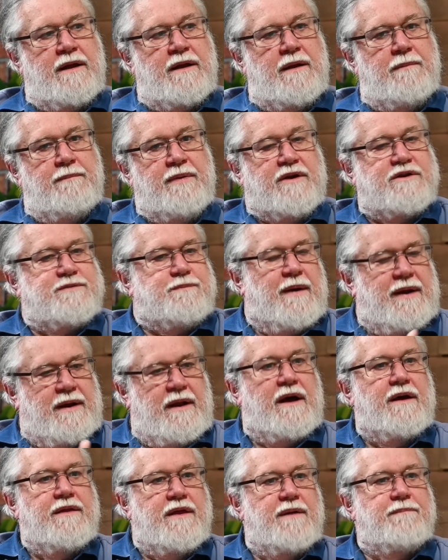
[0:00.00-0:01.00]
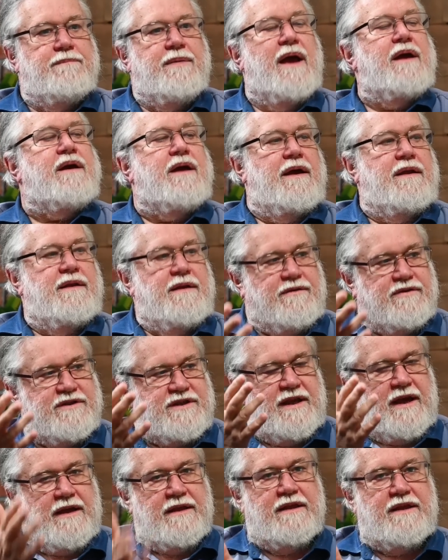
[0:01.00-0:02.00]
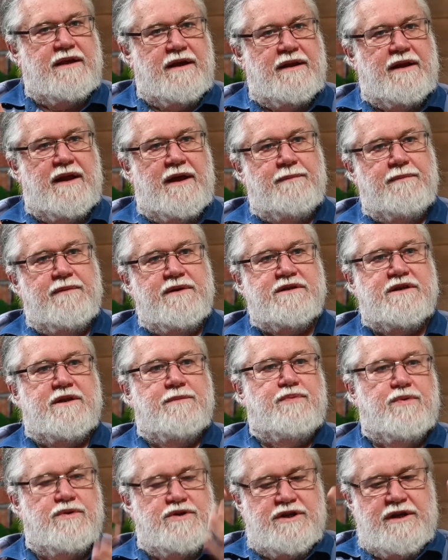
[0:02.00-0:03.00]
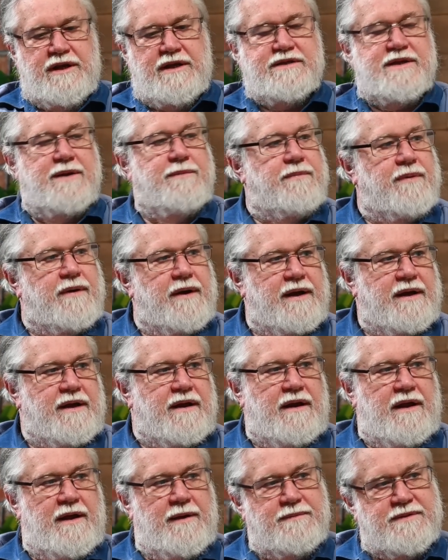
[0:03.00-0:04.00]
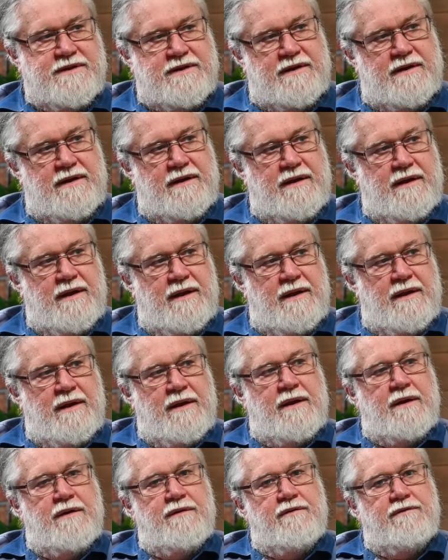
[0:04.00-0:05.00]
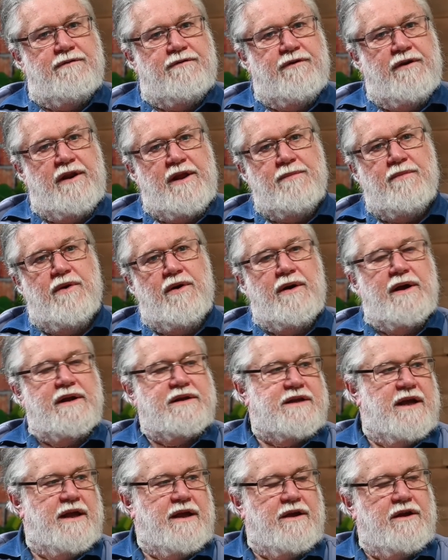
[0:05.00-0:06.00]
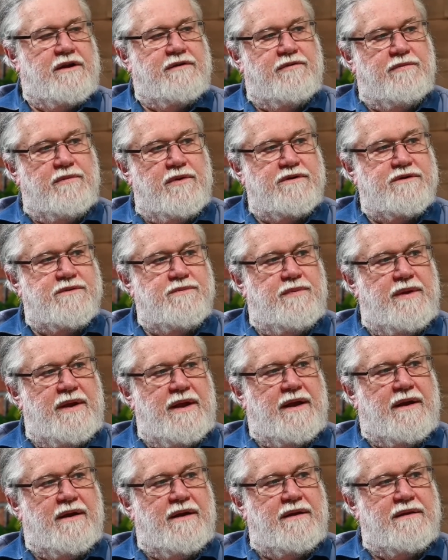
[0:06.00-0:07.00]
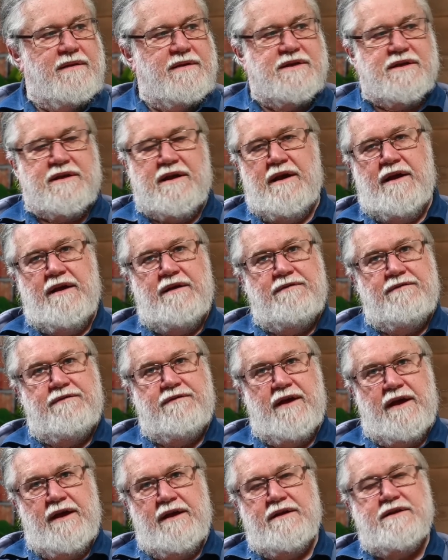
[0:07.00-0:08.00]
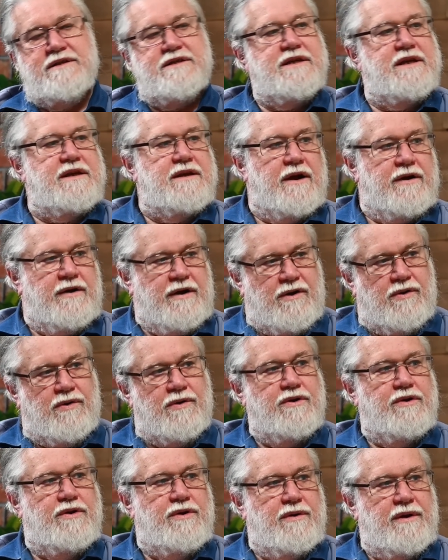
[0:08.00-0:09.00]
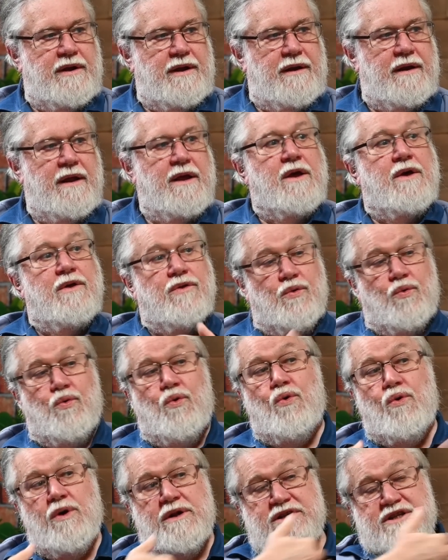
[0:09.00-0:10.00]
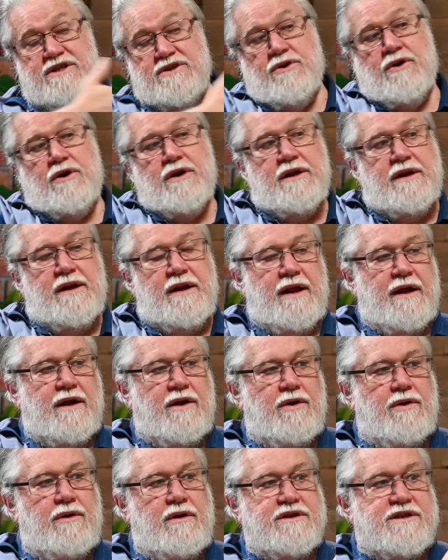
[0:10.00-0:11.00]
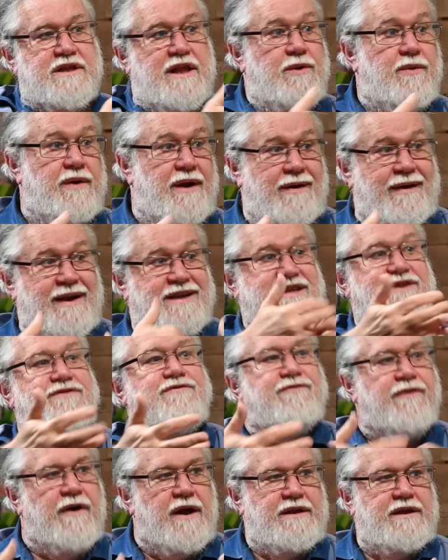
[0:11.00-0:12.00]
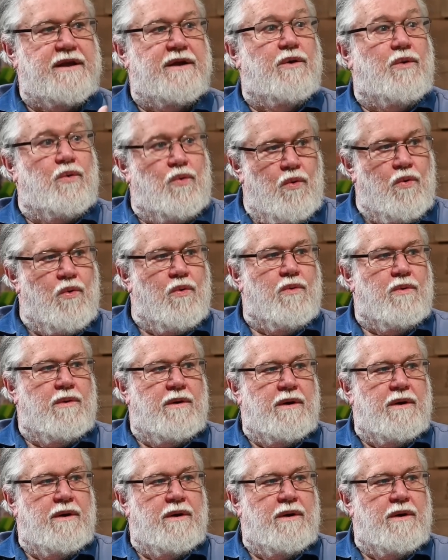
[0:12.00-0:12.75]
Because by now, because the other thing that happened is the Portuguese Empire had collapsed. Frelimo had taken over Mozambique. This gave the ANC direct conduit in. The war had started in Angola, so they were now actually fighting a war.